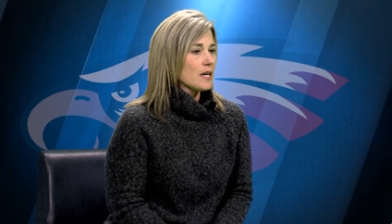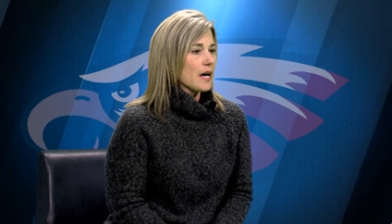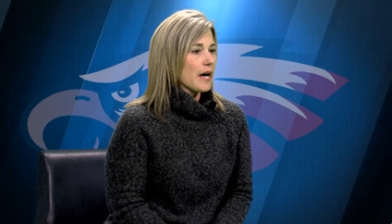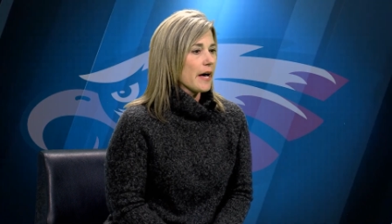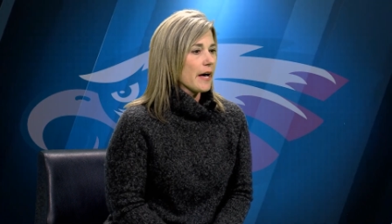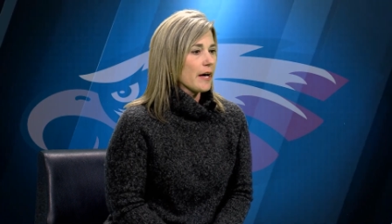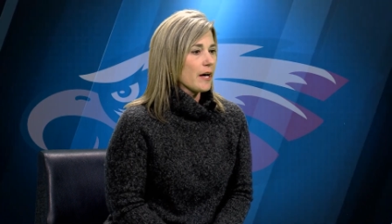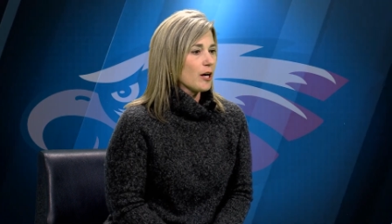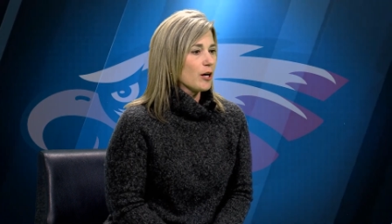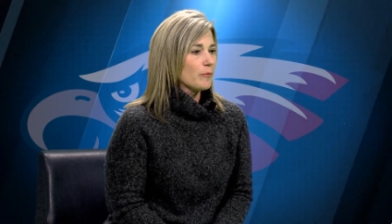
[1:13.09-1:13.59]

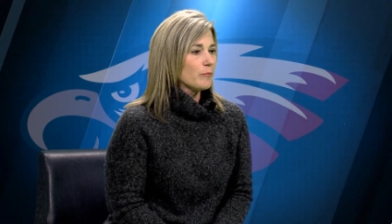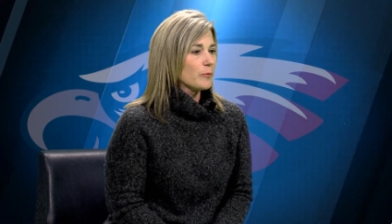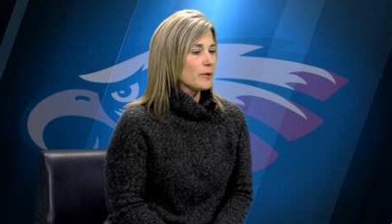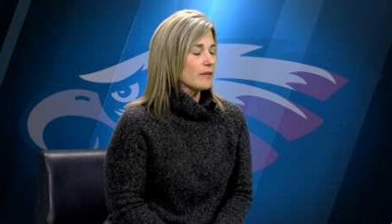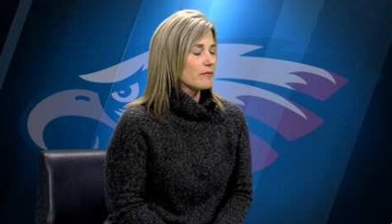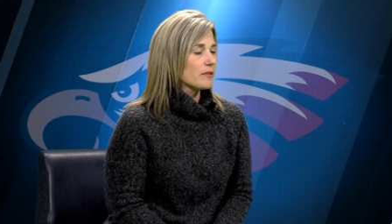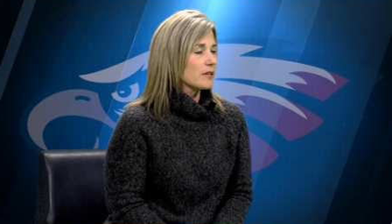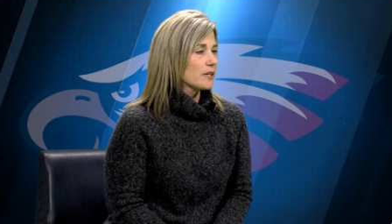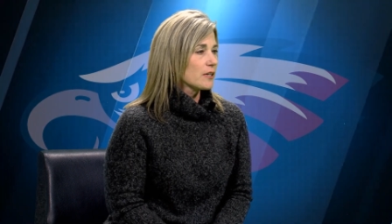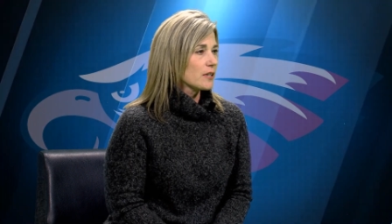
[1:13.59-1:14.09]
We
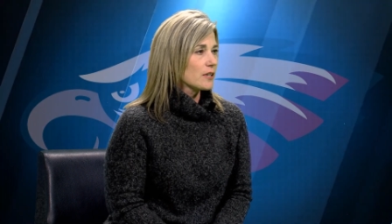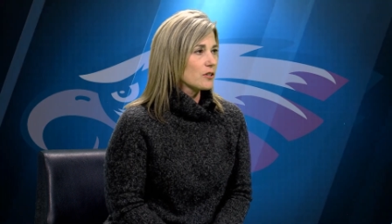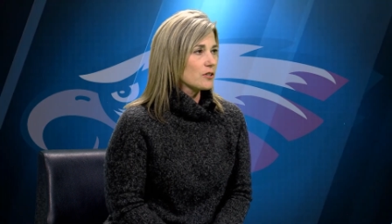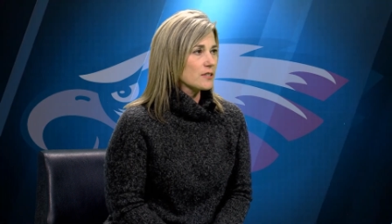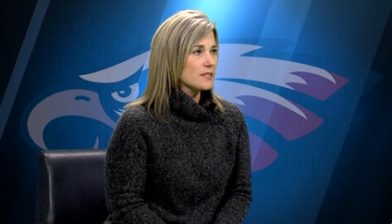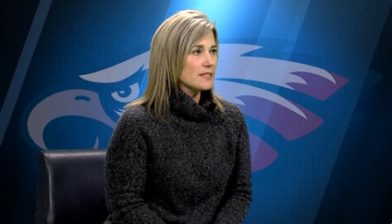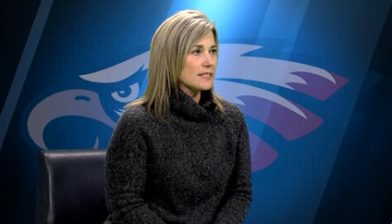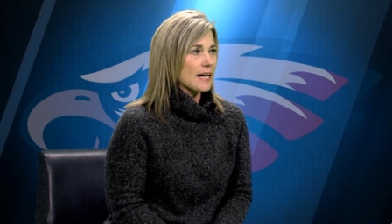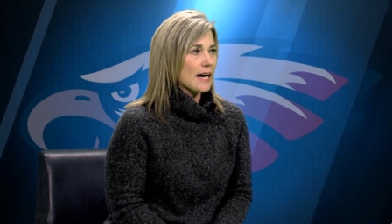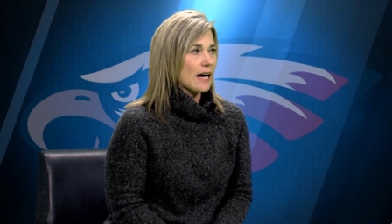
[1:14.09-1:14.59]
have clerical
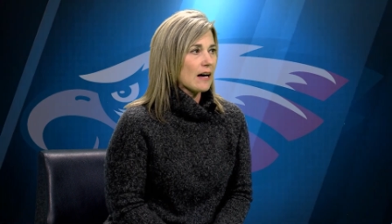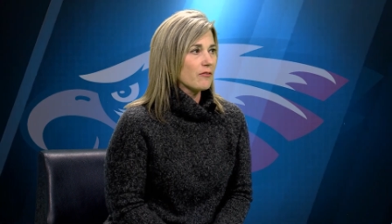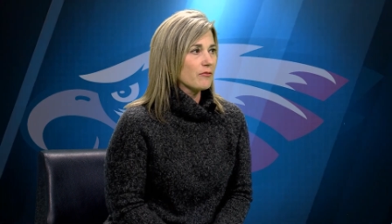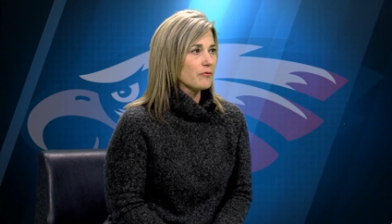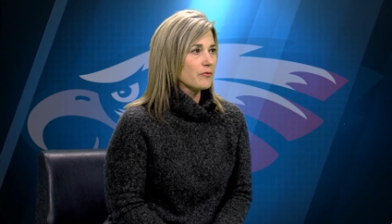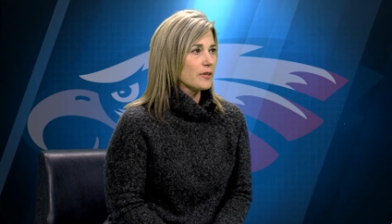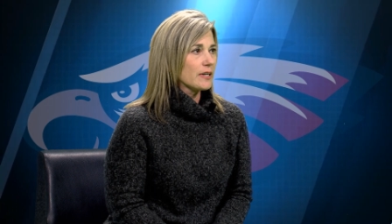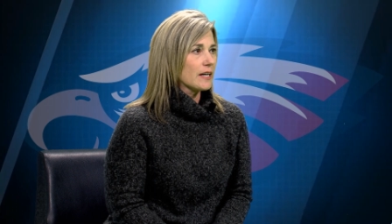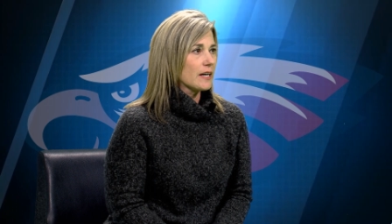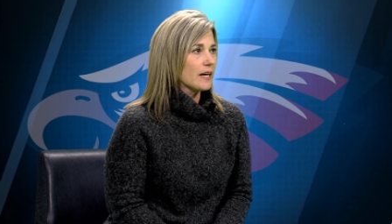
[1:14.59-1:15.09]

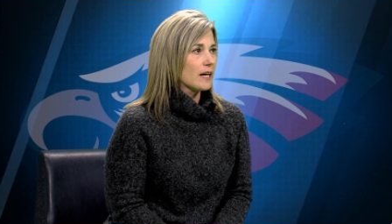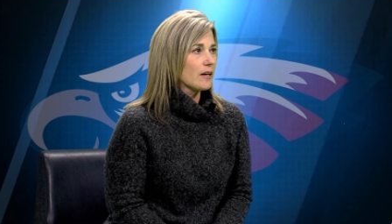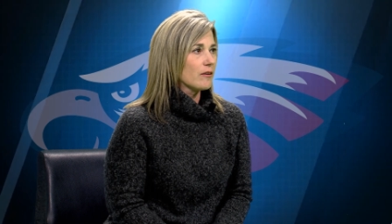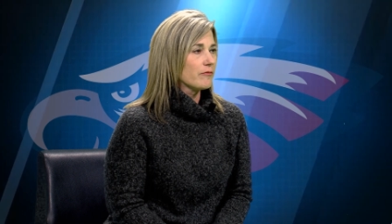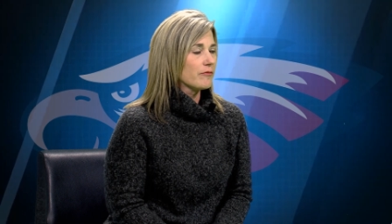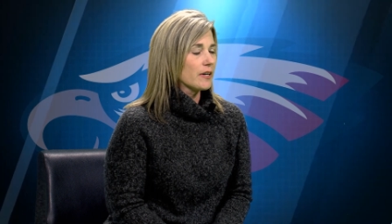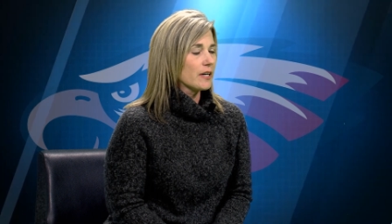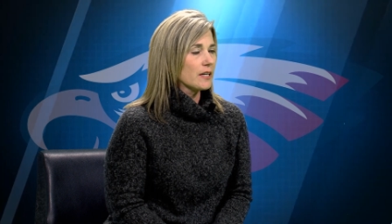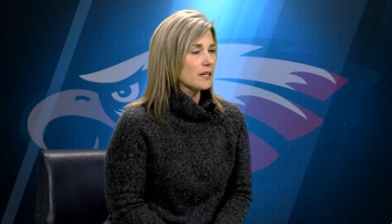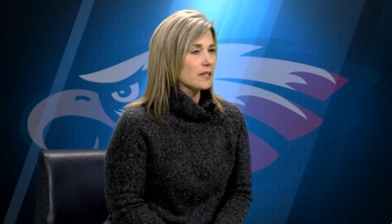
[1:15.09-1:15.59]
staff, we
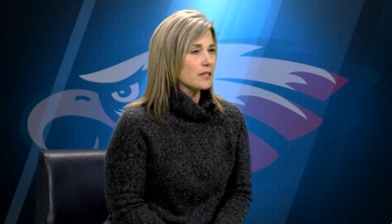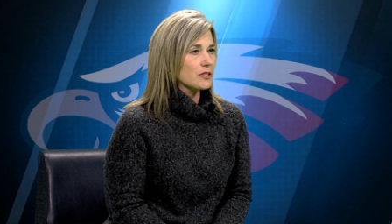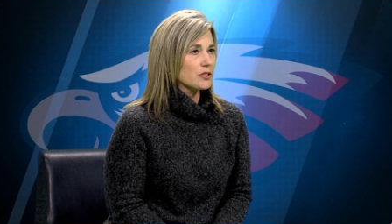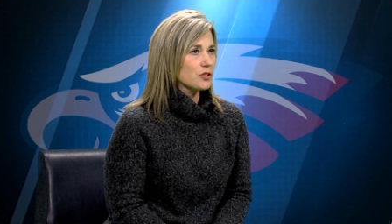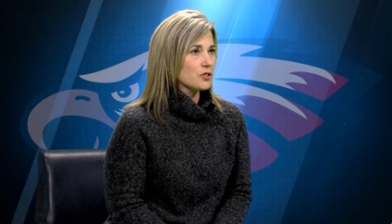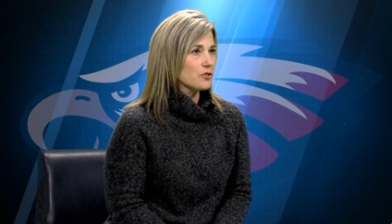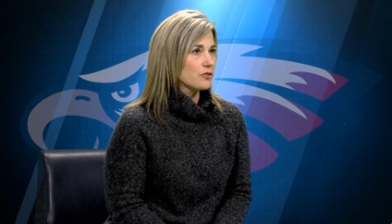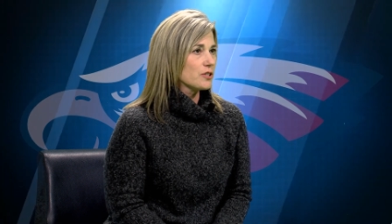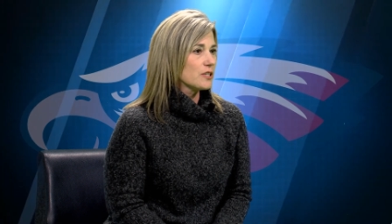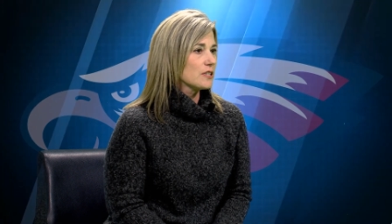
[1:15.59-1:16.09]
have
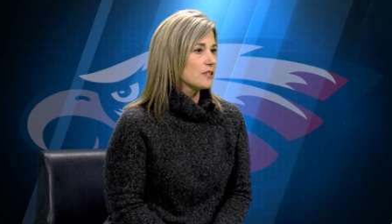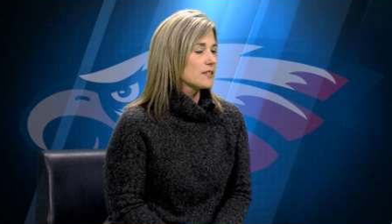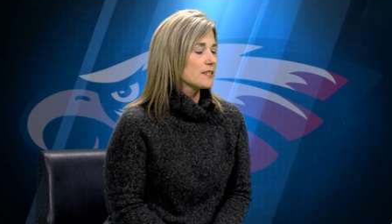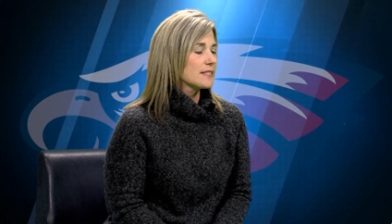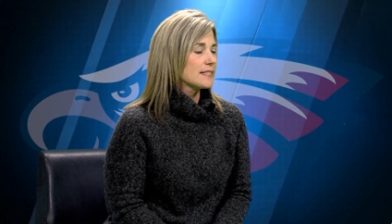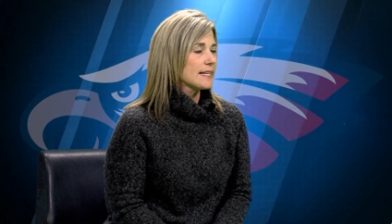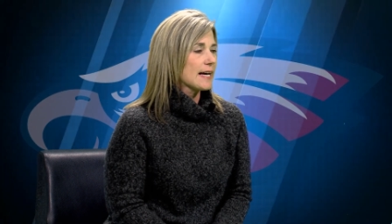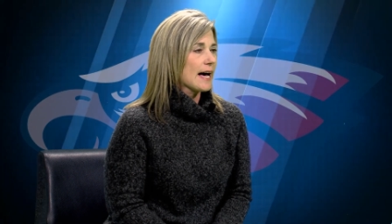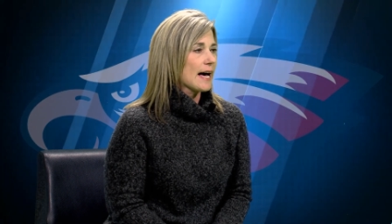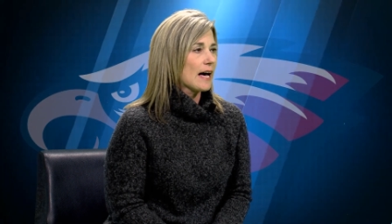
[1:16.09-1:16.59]
custodial
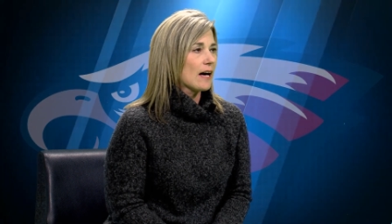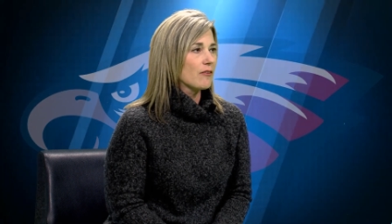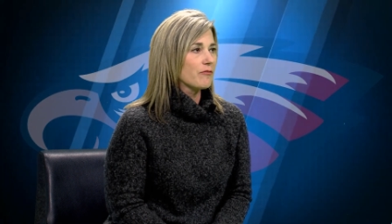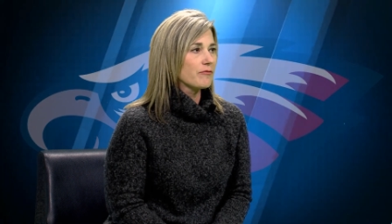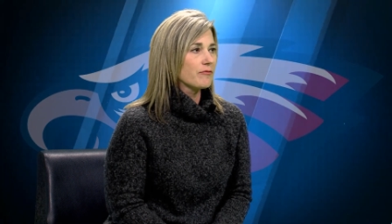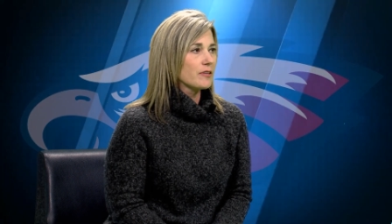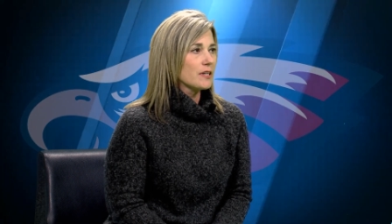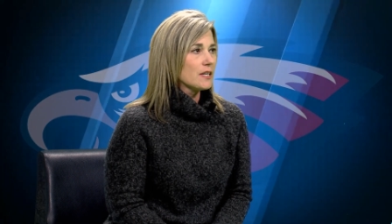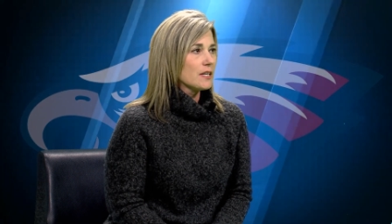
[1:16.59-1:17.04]
staff,